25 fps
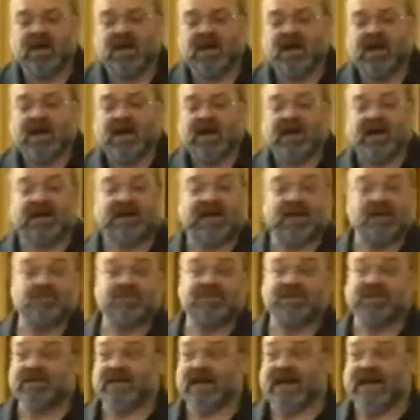It
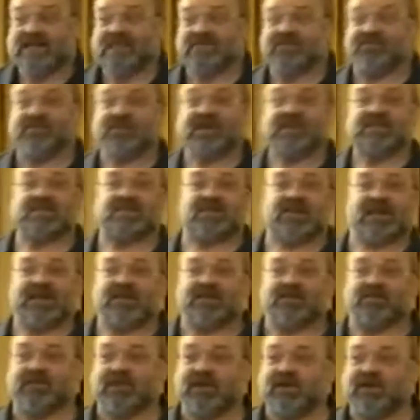comes in as fixed length
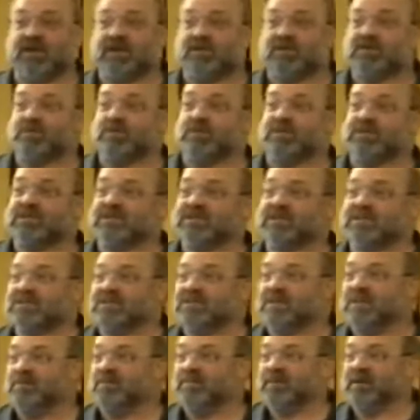fields, which
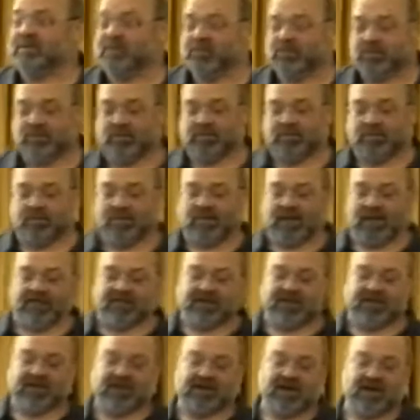some people might
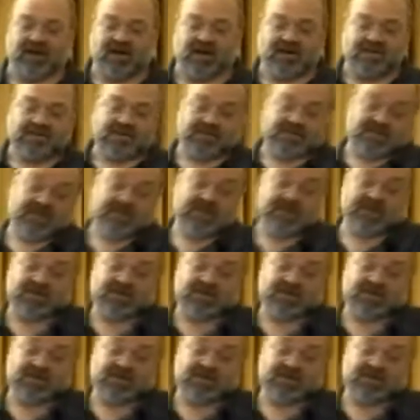recognize as